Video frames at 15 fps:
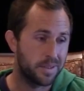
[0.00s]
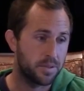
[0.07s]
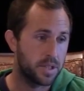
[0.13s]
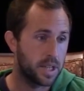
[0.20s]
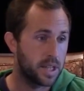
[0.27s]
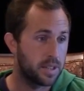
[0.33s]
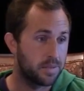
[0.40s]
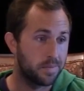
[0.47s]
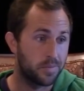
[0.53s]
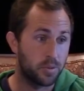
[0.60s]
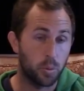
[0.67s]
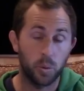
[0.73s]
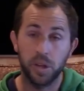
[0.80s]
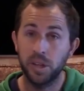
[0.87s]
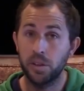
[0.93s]
I would say
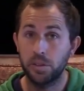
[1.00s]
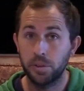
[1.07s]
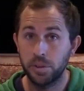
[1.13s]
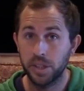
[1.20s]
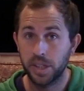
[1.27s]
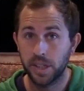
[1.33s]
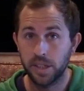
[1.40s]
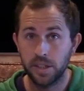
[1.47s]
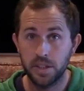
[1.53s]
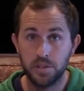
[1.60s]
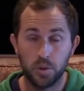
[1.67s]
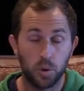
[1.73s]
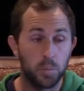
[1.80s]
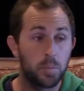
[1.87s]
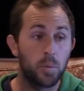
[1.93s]
twenty to thirty
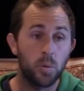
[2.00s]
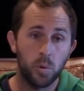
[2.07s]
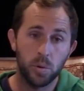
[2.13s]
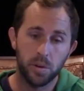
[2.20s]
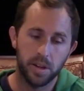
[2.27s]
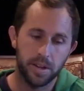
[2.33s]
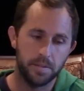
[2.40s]
kids or more